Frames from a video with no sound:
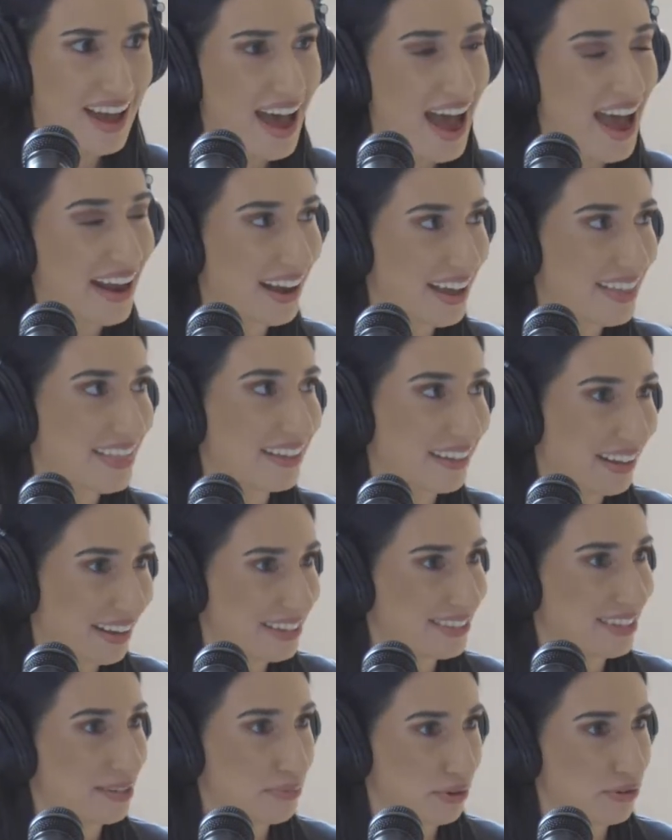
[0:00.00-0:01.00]
And I think, like I
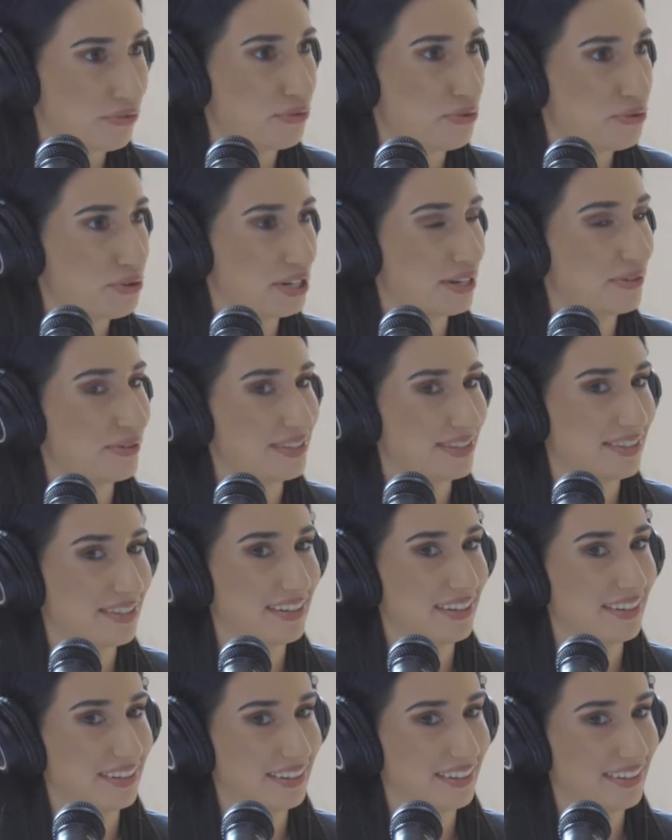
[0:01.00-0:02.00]
said before, it was
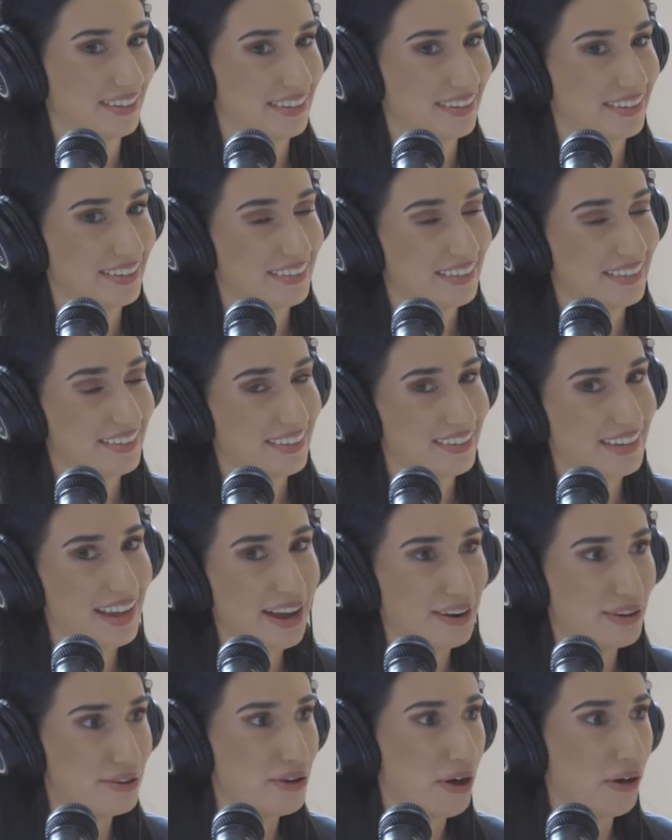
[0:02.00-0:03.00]
the
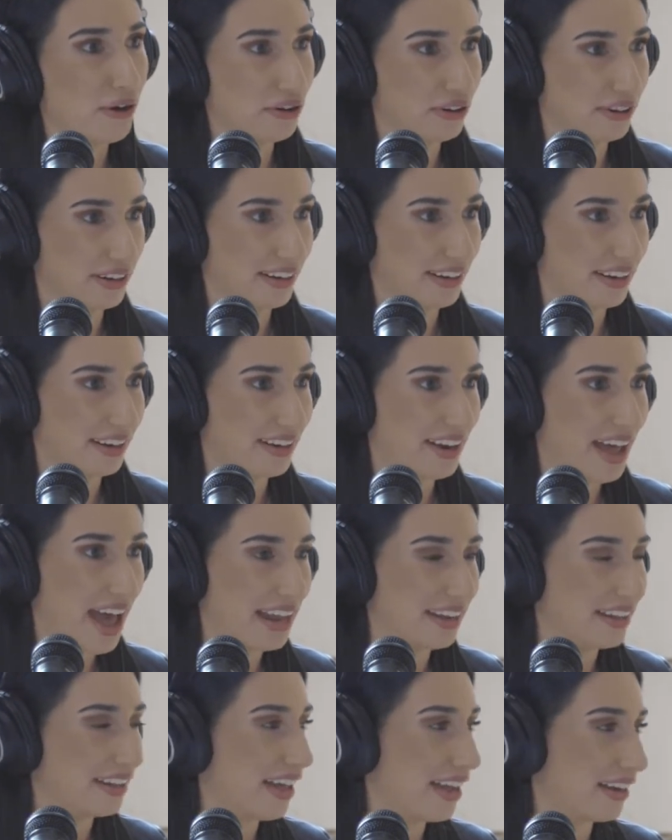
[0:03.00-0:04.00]
unknown,
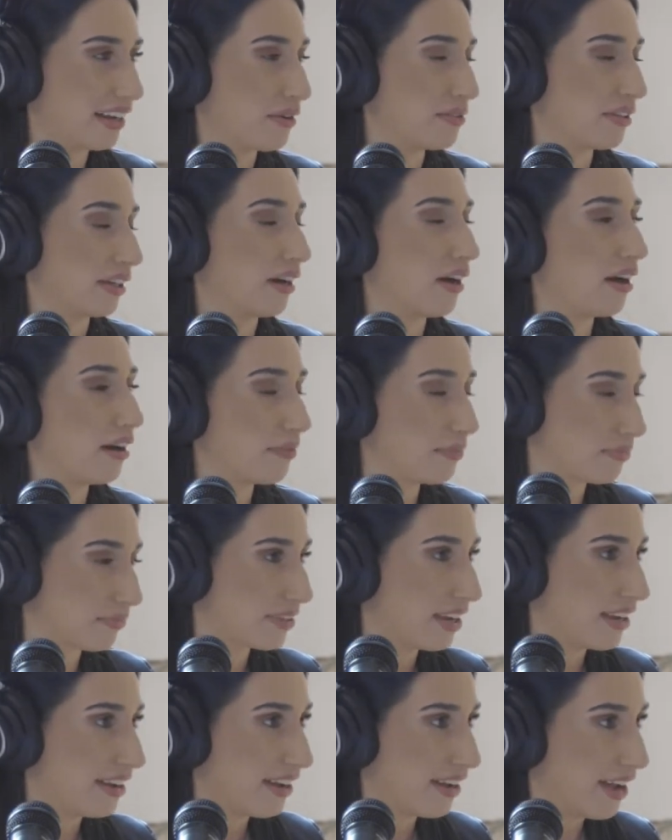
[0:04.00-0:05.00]
and like I was like, oh,
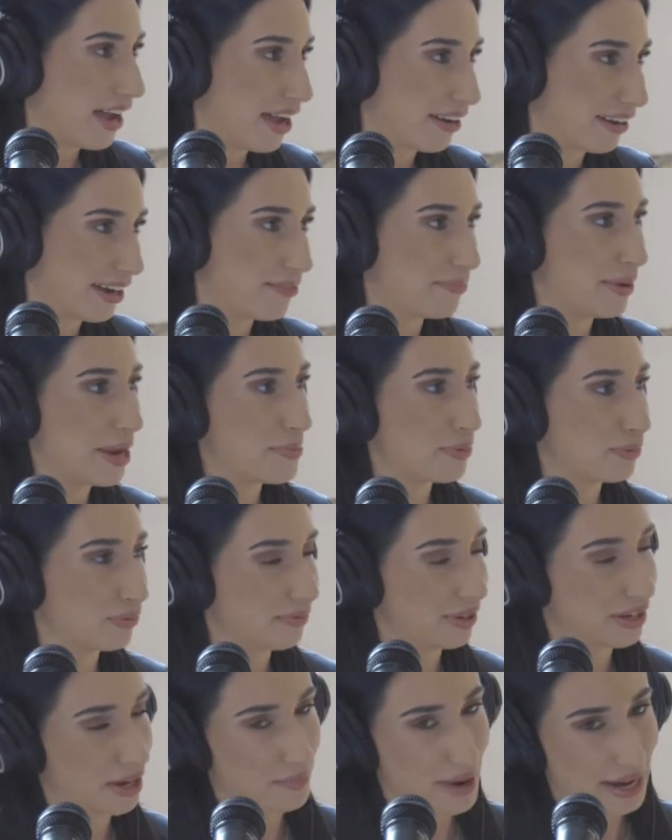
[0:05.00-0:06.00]
how did people,
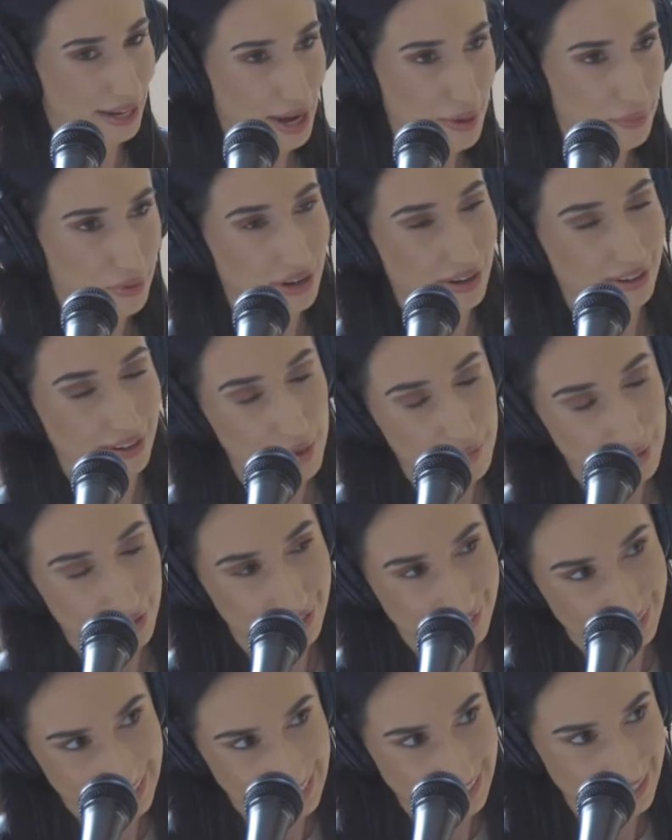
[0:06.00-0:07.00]
you know, make comment
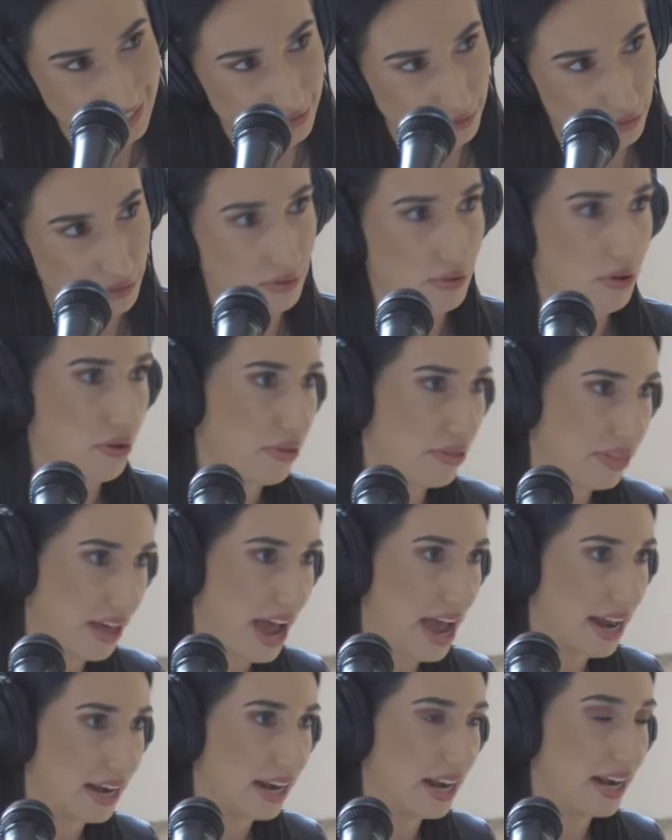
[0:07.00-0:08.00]
on this or that?